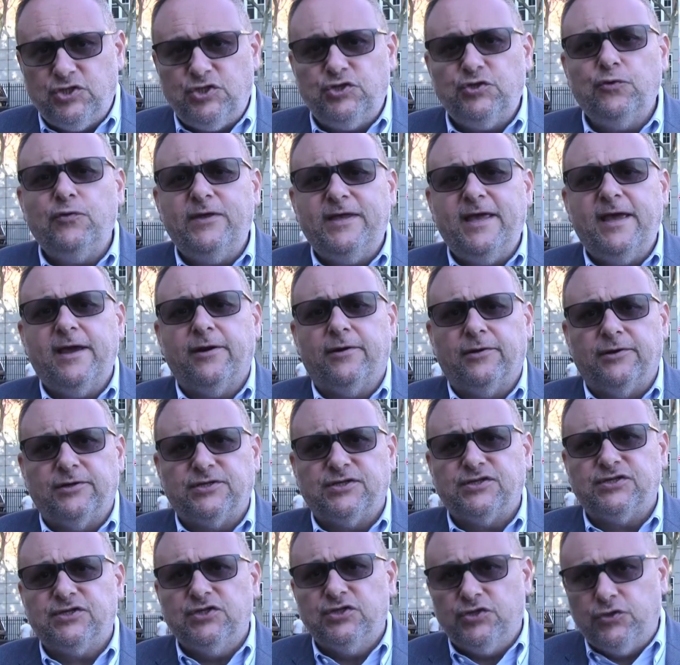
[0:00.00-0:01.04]
2
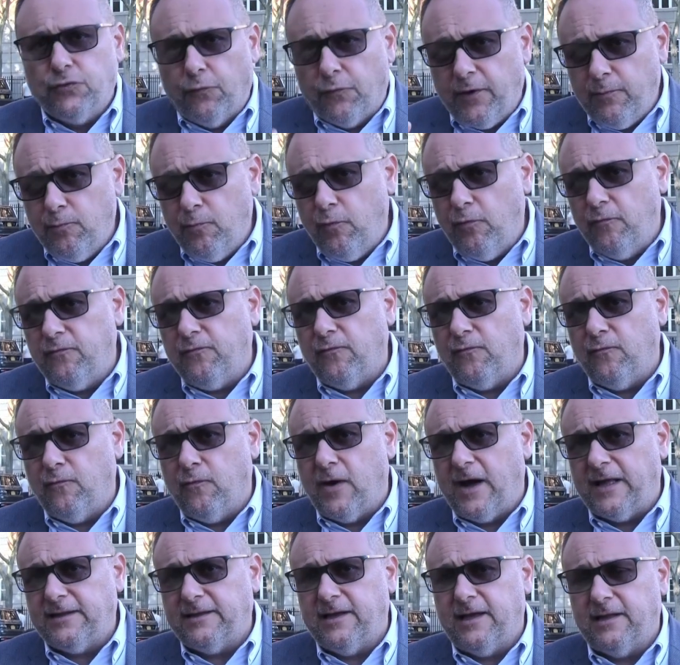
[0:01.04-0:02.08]
years to remove
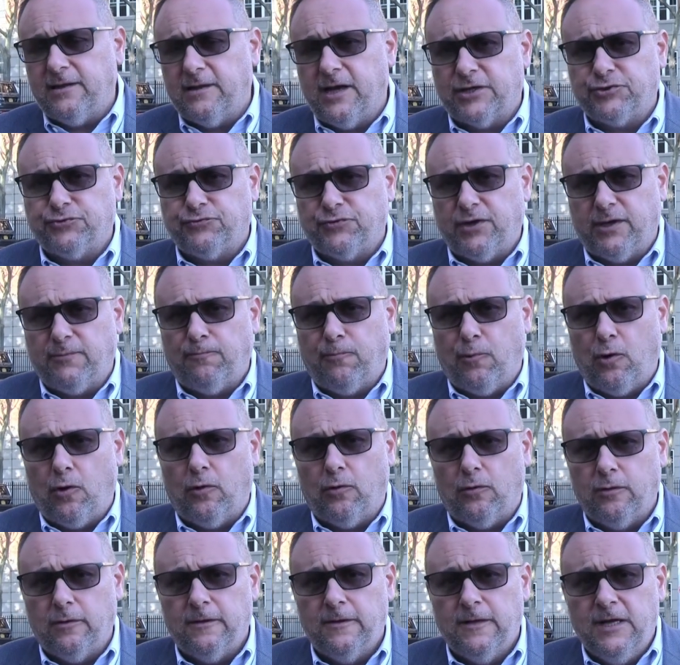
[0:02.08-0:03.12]
one electric pole.